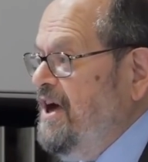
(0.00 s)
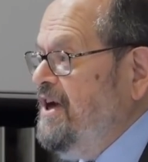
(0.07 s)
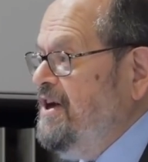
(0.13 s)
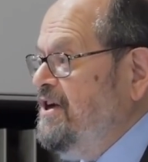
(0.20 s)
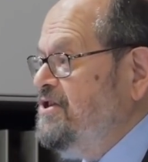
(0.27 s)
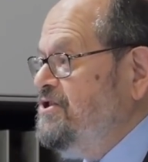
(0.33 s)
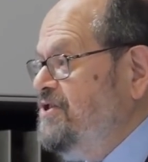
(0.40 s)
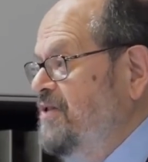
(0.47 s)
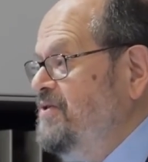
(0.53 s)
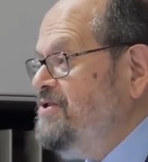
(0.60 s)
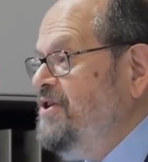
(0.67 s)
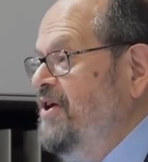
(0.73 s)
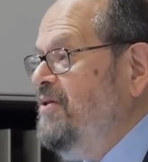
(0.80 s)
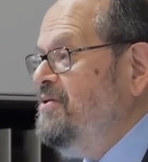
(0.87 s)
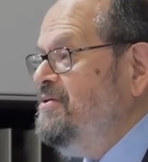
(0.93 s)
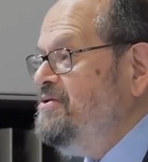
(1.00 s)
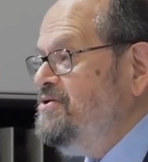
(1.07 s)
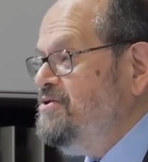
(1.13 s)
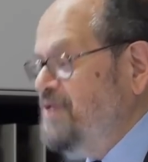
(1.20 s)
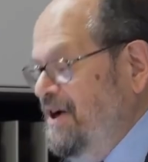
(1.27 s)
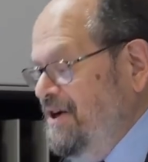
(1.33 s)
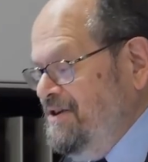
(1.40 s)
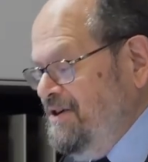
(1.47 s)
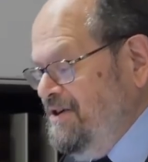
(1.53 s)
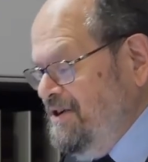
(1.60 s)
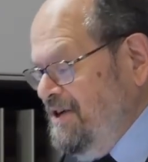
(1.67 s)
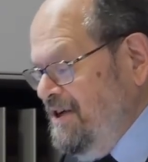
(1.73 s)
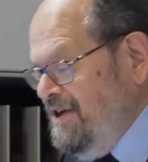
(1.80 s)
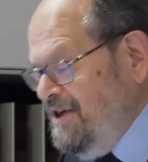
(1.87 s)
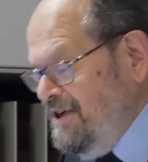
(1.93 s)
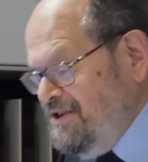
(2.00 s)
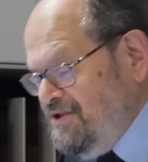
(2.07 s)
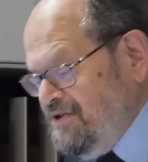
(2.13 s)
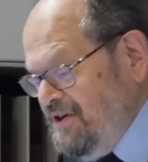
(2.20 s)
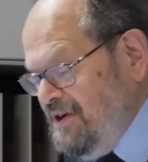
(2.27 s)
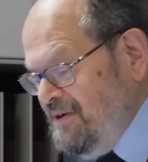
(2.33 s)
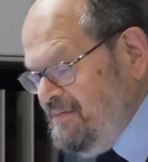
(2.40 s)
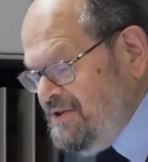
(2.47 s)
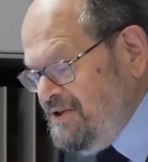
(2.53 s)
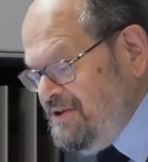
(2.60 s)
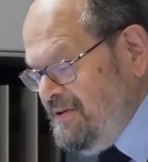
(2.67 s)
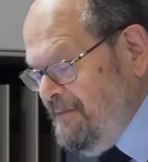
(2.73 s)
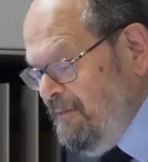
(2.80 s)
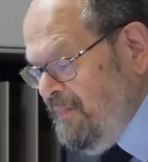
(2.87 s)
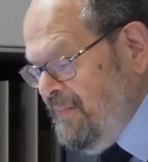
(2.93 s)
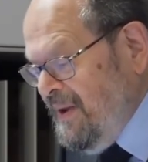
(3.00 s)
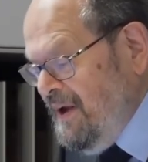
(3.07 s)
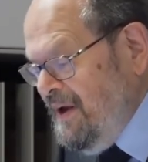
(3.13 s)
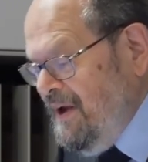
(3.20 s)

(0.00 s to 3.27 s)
the data shows no trend in extremes.